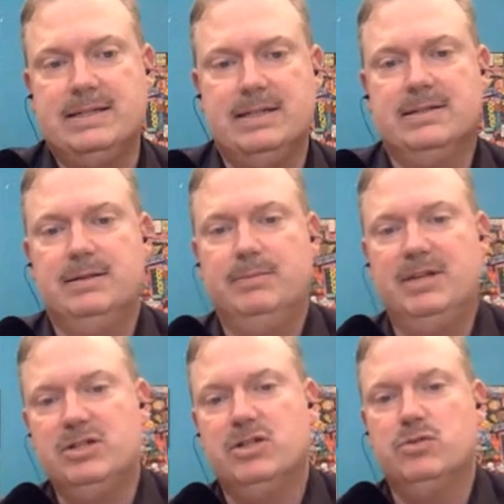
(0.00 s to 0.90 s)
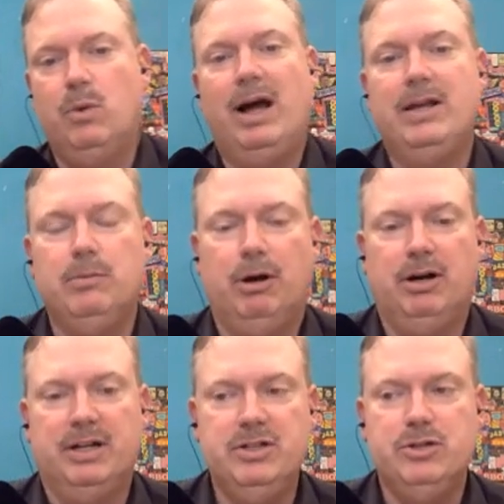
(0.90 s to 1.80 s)
a system. This is why you
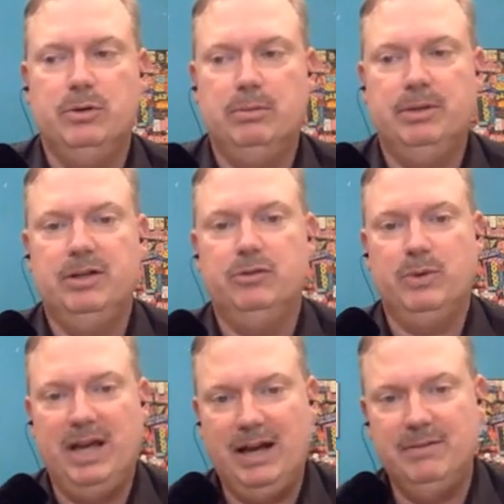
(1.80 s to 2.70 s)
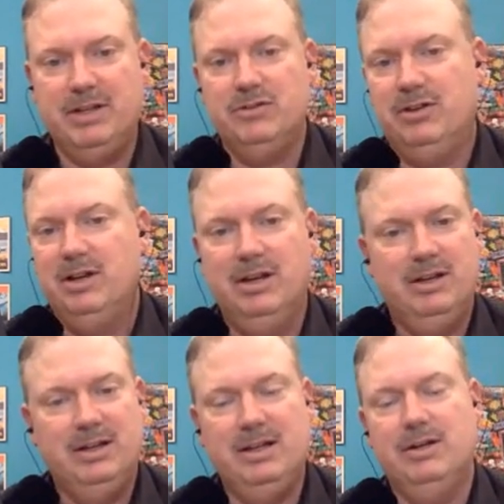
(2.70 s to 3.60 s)
bought into it because exactly. we have these
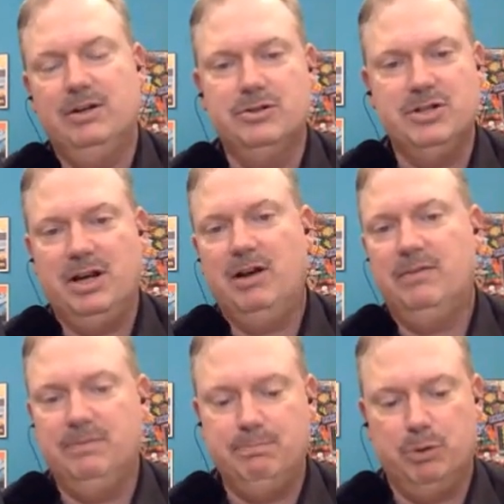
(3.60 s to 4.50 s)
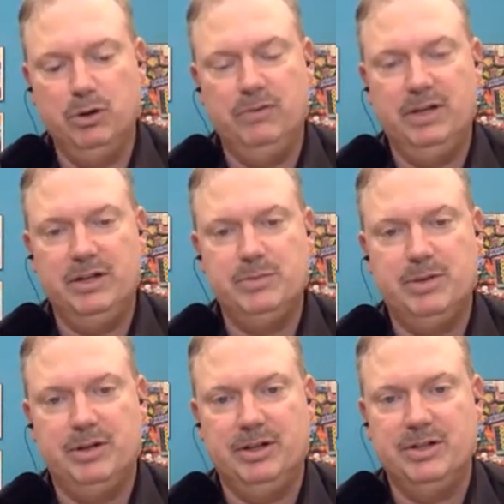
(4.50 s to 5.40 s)
years of proven
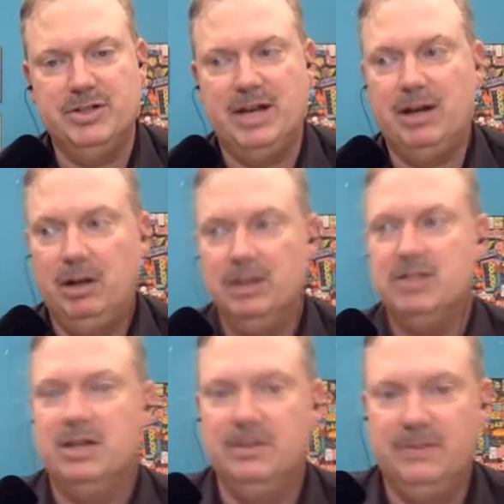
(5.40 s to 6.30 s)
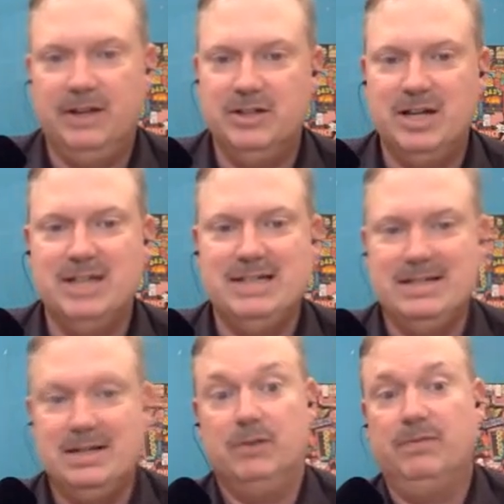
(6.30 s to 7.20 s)
experience and all these other
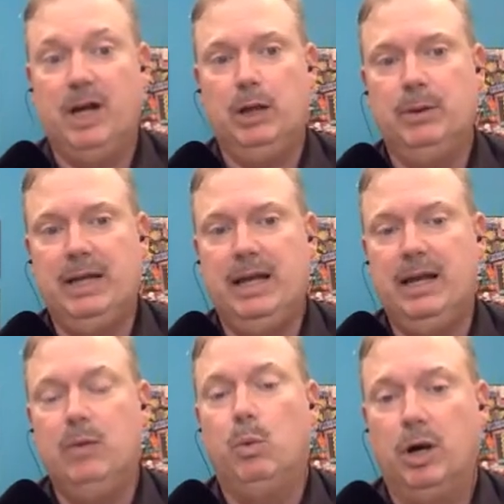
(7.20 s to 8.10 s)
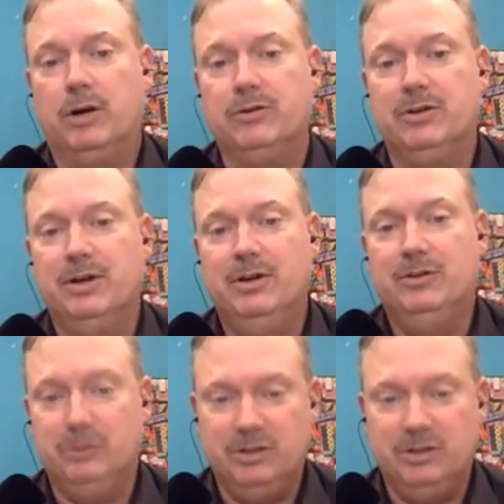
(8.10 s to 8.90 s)
franchisees that are following it and it works. So